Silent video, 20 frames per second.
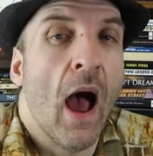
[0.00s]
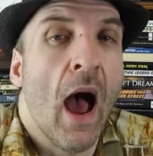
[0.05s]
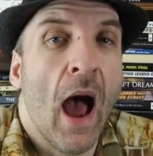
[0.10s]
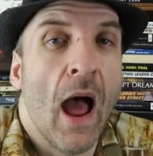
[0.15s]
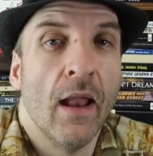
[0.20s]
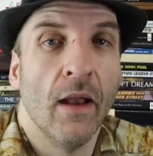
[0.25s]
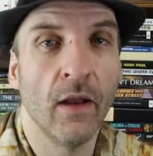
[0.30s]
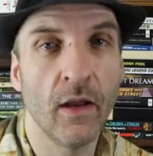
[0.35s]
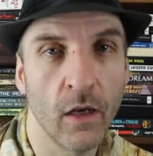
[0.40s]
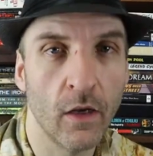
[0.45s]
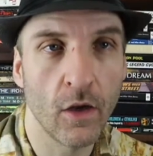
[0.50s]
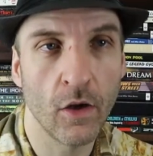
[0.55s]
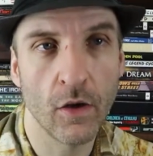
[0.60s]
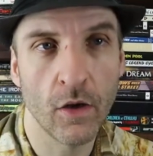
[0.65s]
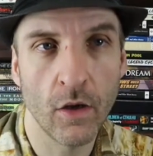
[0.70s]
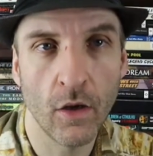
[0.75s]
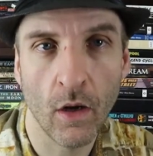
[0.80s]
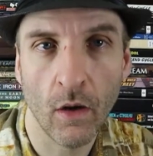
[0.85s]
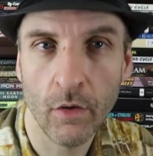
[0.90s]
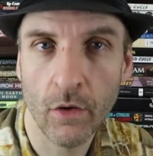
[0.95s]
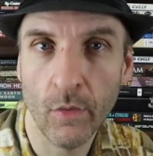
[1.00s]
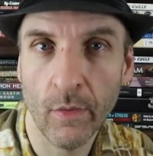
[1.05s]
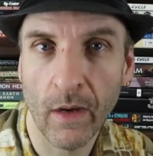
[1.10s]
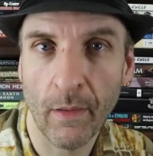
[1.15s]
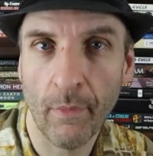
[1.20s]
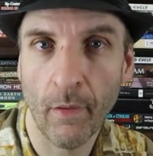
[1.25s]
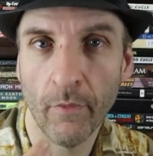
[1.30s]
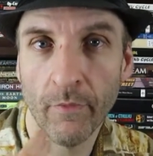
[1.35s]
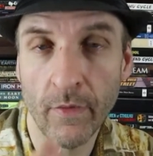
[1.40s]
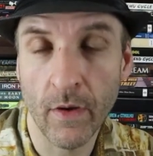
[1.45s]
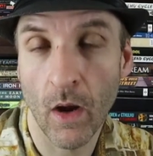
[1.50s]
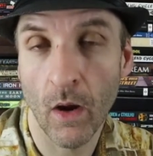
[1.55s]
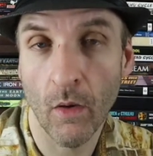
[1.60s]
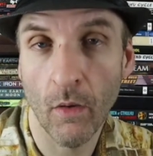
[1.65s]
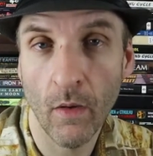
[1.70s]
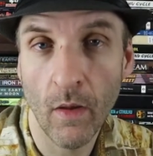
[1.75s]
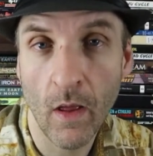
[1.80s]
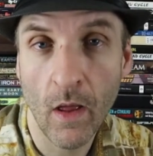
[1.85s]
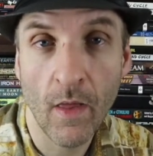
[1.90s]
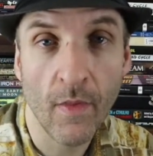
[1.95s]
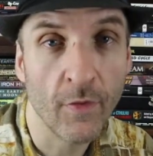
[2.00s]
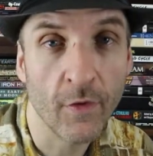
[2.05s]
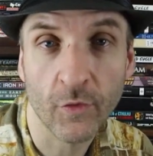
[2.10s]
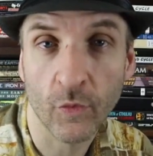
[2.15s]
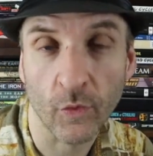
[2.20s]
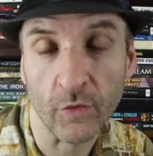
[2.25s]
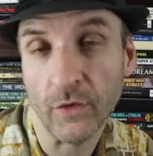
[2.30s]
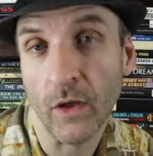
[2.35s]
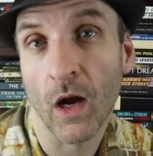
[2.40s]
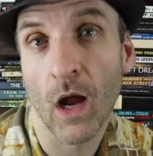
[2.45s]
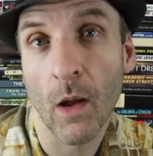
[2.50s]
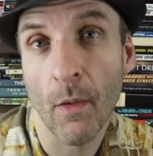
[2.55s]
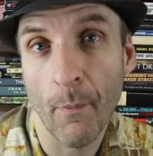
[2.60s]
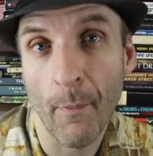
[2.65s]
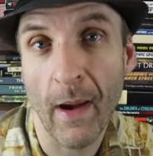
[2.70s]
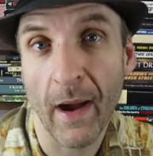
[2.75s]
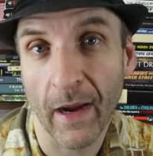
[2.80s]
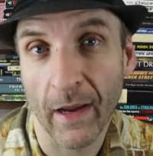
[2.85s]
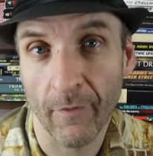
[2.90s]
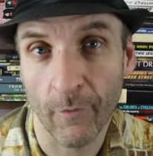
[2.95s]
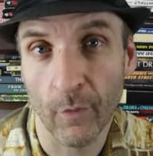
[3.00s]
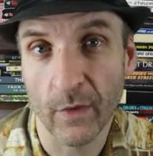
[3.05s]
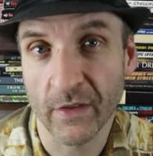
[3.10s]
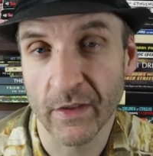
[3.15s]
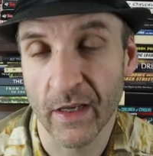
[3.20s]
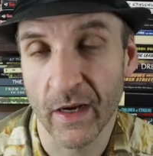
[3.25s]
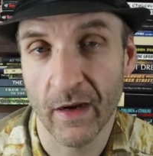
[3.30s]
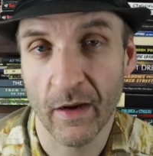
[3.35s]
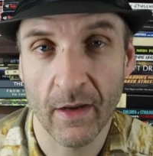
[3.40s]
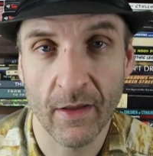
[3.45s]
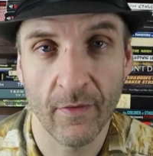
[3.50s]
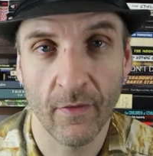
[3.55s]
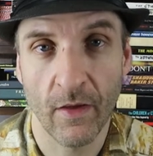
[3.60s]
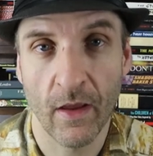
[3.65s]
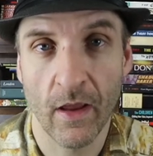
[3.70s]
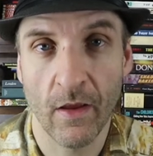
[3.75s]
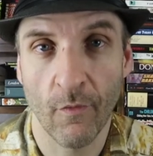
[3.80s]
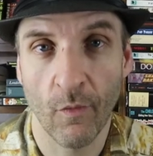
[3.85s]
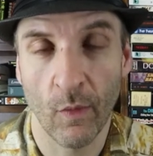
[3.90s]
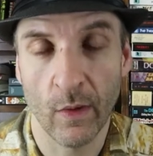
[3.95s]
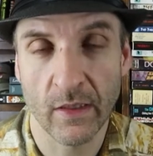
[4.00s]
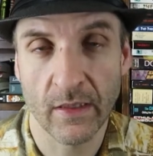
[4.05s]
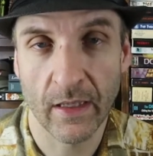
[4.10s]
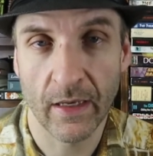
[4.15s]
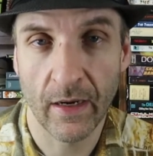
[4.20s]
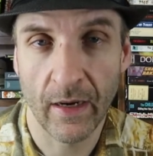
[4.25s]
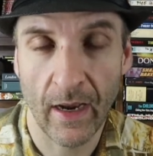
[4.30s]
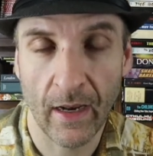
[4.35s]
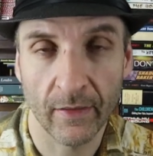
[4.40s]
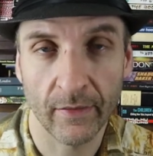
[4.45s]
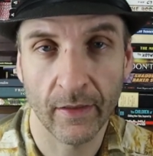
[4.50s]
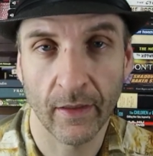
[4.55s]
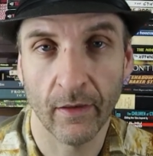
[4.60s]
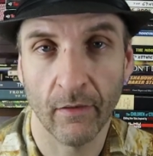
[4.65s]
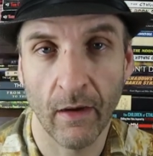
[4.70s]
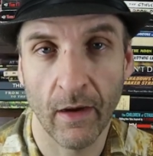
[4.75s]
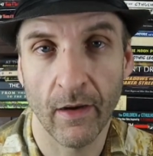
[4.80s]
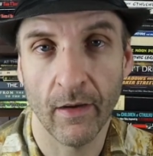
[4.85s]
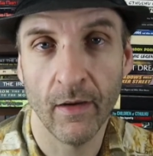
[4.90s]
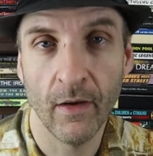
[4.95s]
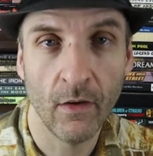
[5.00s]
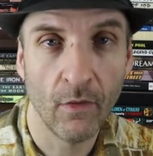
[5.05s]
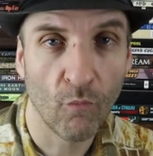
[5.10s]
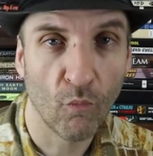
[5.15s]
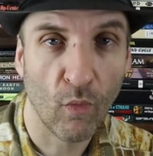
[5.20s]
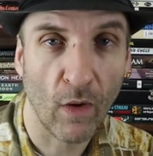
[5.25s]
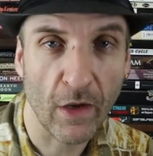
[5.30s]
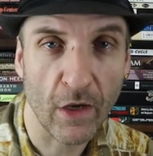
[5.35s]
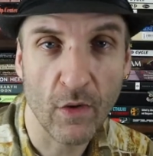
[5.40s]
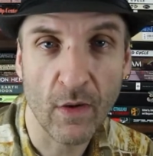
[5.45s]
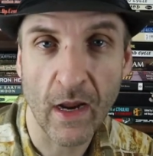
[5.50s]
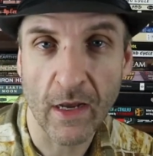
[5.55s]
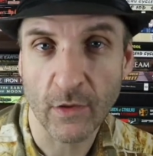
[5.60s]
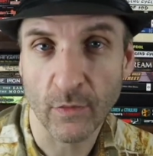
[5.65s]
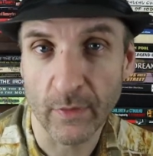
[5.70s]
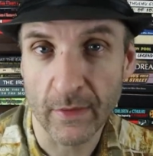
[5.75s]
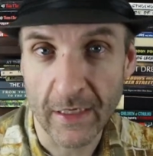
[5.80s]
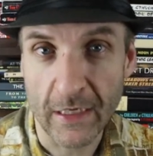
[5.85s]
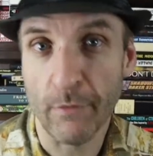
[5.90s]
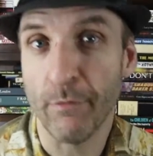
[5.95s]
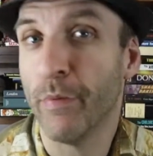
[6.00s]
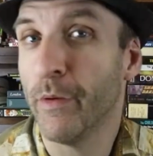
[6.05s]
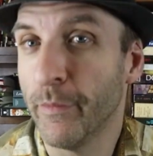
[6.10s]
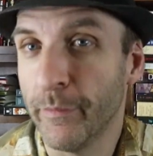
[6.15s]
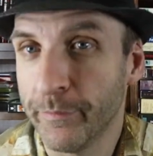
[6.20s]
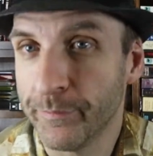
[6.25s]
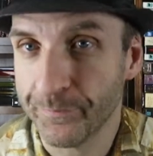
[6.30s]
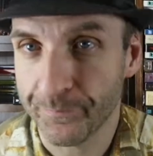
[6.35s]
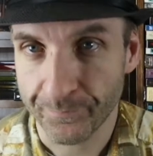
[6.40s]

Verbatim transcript: I, you know, you know, you and I both know the sword's not coming back if we send it, if we send it out there, right? Right. You guys would keep it